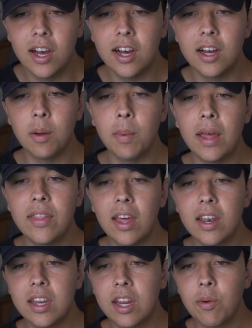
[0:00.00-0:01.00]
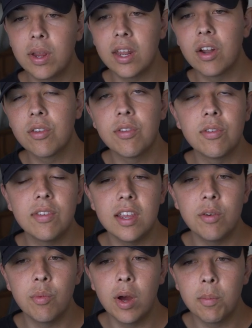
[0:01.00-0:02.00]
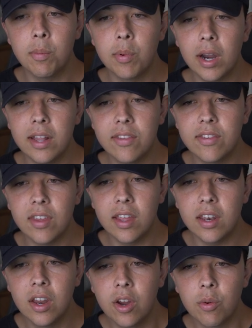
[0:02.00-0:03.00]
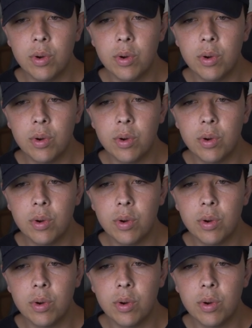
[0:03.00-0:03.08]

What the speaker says: And then here we can also see what Branson